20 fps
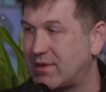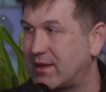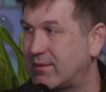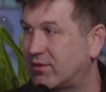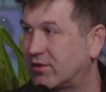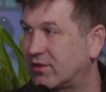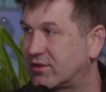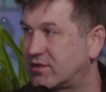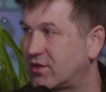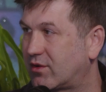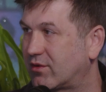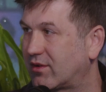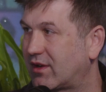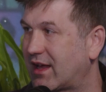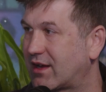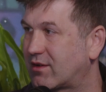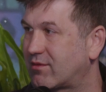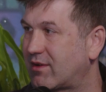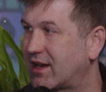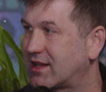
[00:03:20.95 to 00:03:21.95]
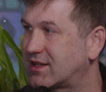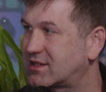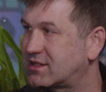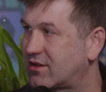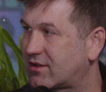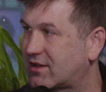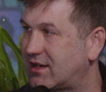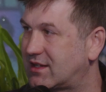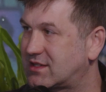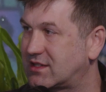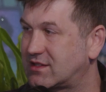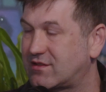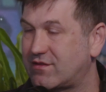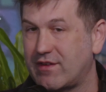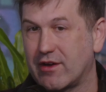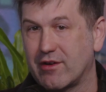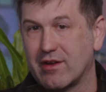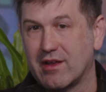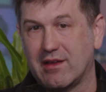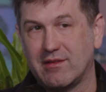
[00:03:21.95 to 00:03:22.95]
People don't like writing circuits; it's
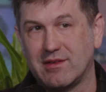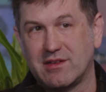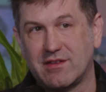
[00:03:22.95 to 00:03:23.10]
very